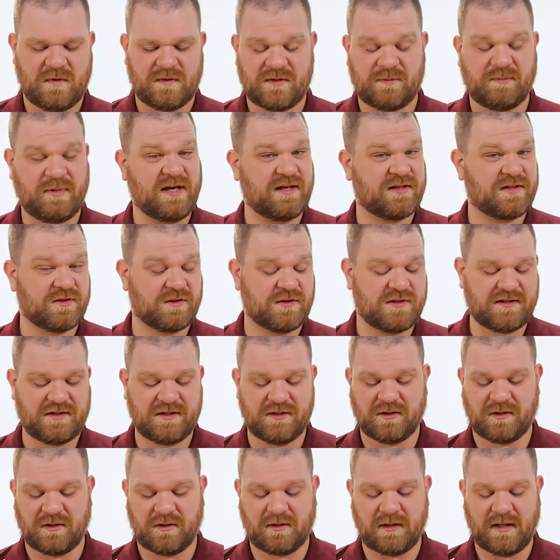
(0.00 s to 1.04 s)
Specs are
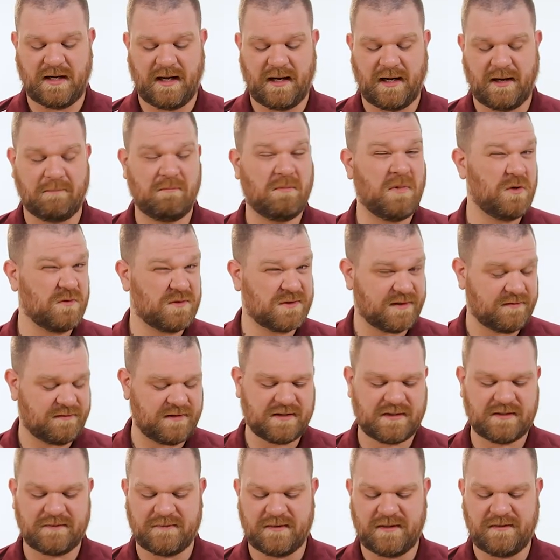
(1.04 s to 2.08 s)
still uh, most of
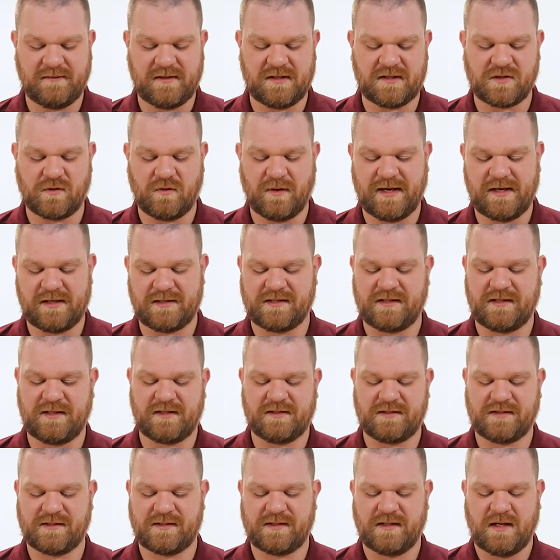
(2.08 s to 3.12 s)
the Civivi's greatest
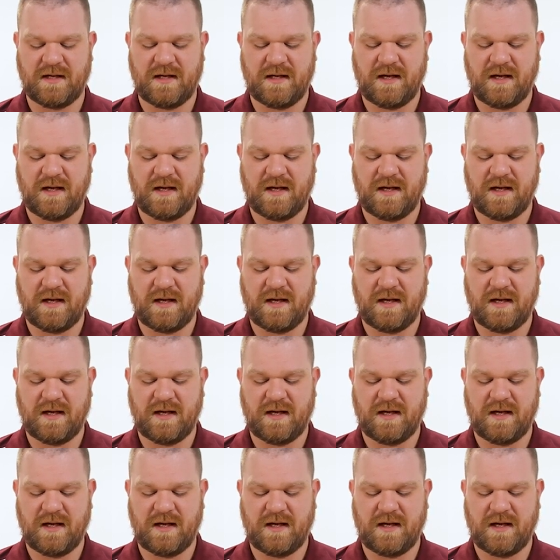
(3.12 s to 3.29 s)
hits.